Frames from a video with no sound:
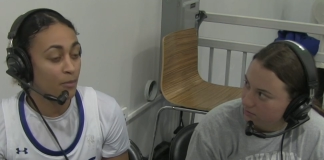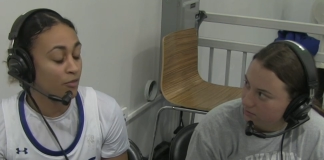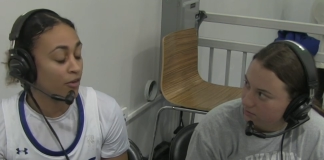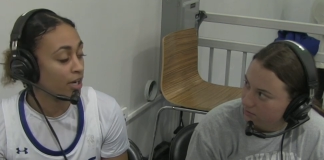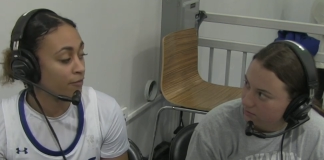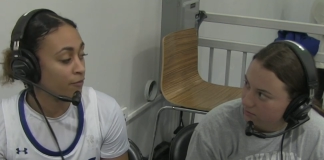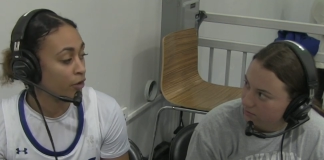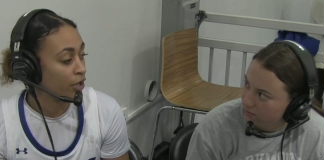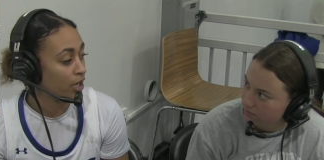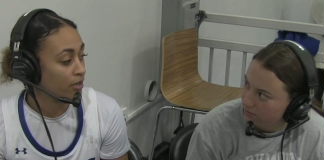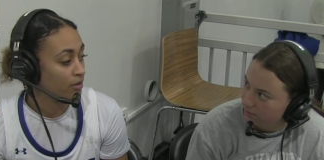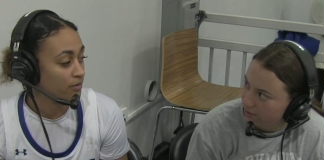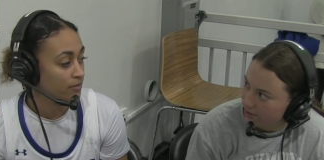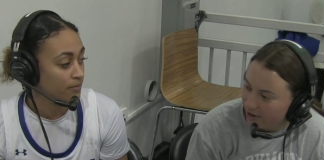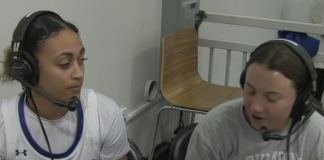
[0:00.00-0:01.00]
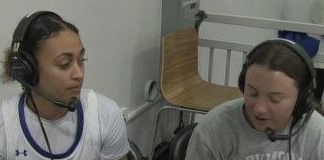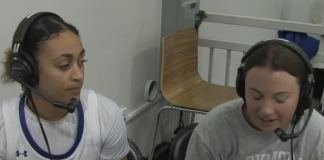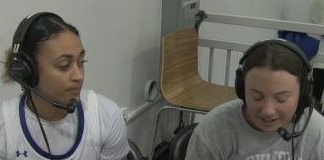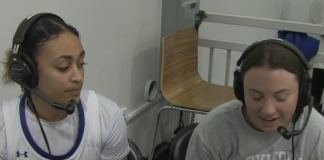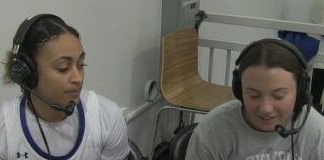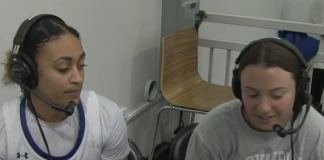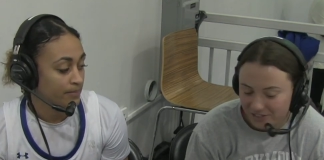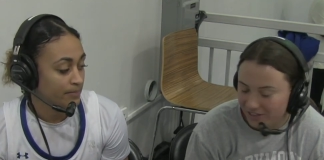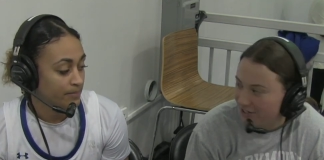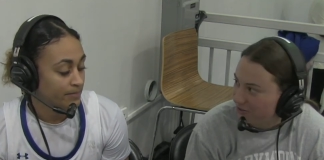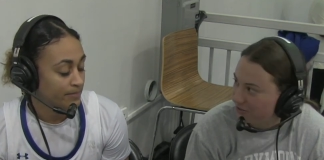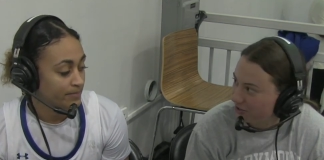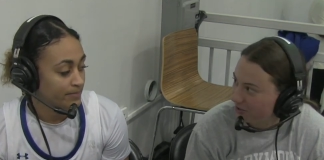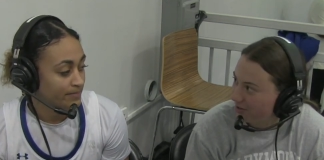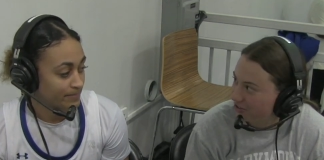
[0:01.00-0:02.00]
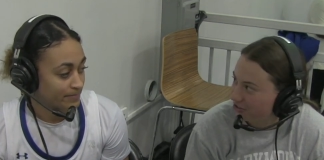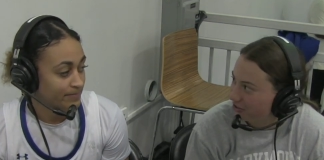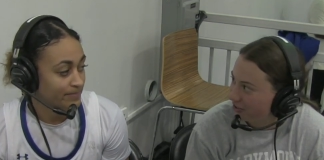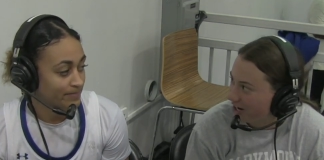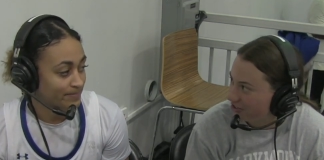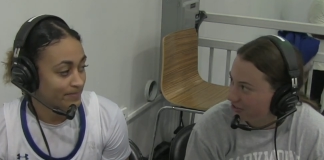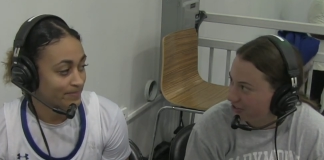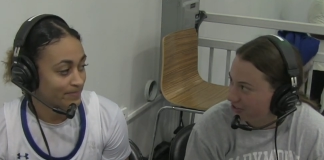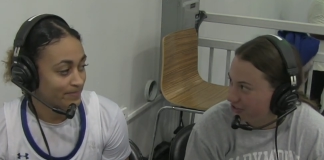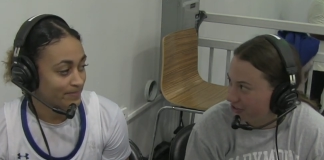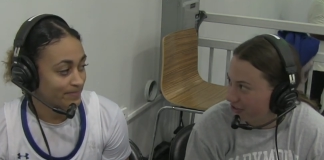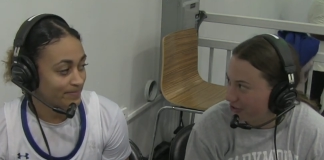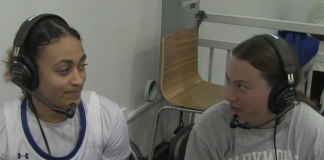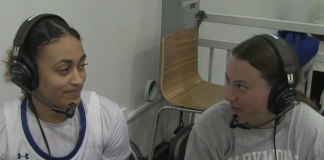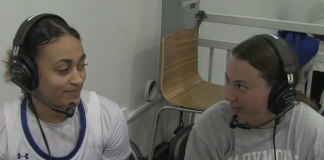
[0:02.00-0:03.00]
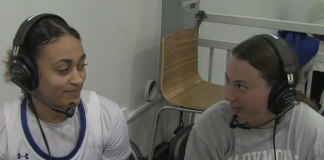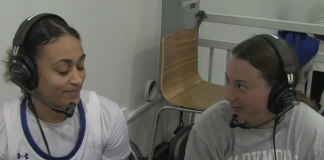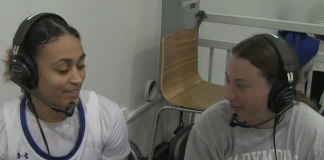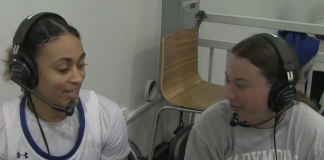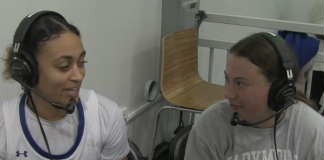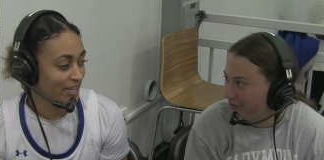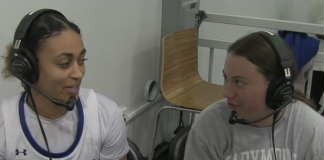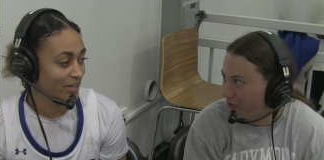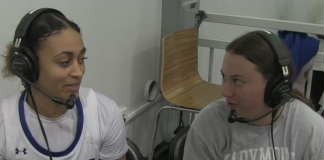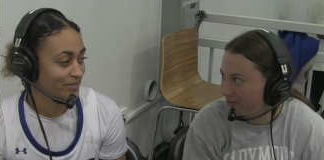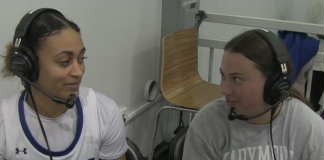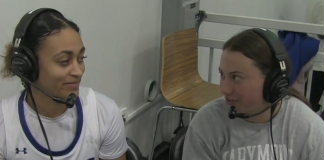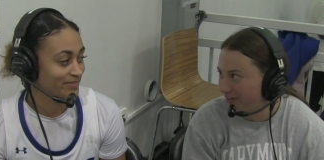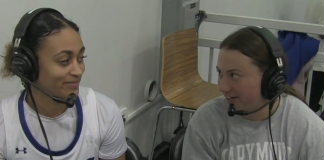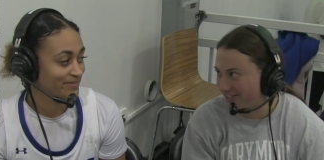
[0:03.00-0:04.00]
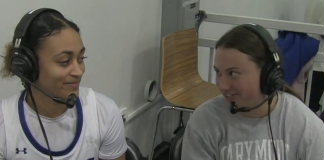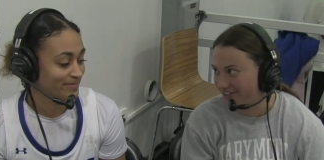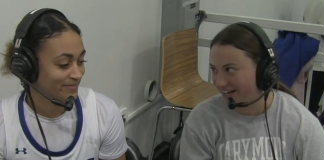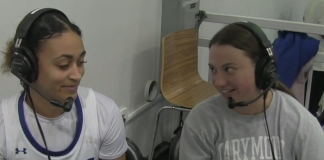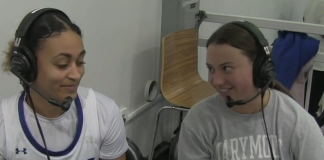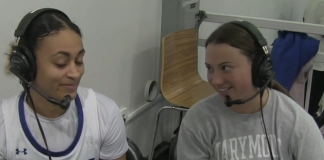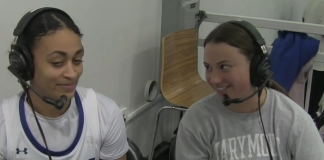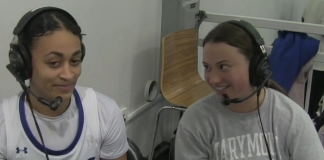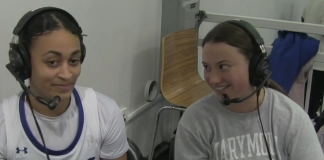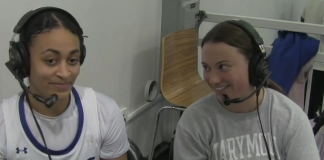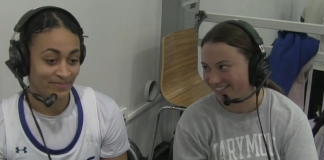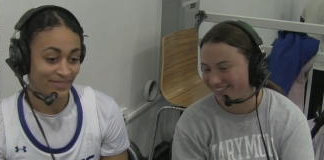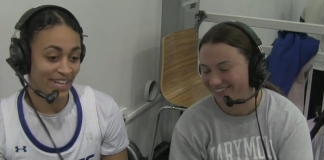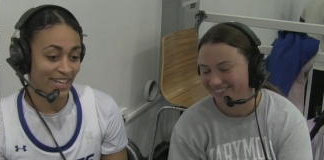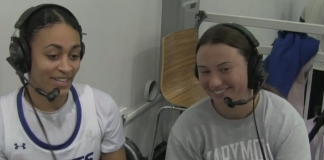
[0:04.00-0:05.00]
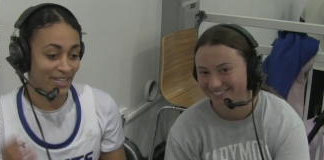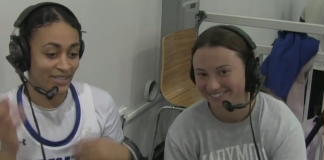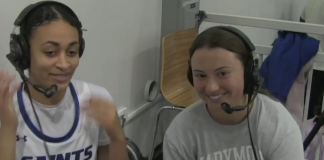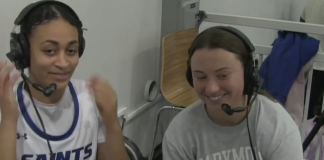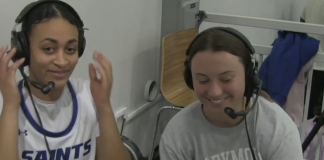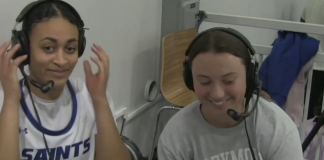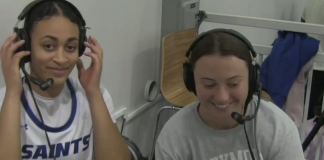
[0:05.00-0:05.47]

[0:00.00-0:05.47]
Speaker 1: we're ready for it. All right, Kyla, thank you so much. Congratulations on your win. Looking thank forward you. to the rest of you guys this season. Thank you.